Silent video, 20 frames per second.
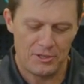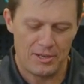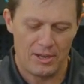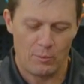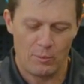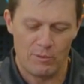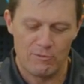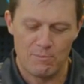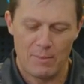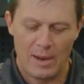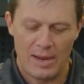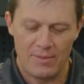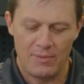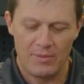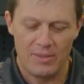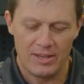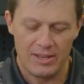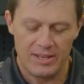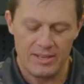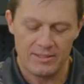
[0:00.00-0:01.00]
Now we've made
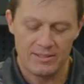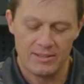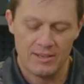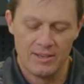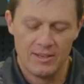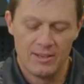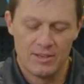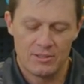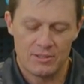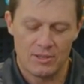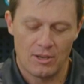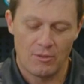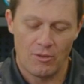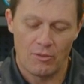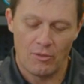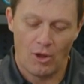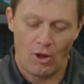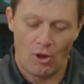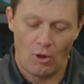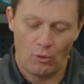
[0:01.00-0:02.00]
these so that
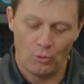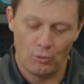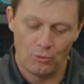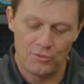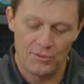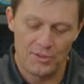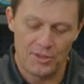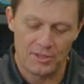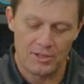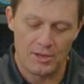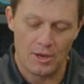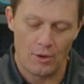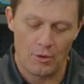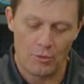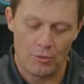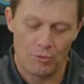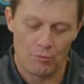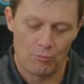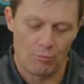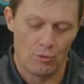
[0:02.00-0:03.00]
the holes that go
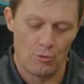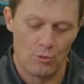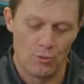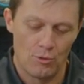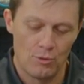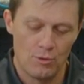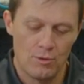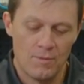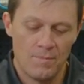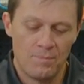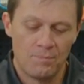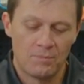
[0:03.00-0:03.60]
through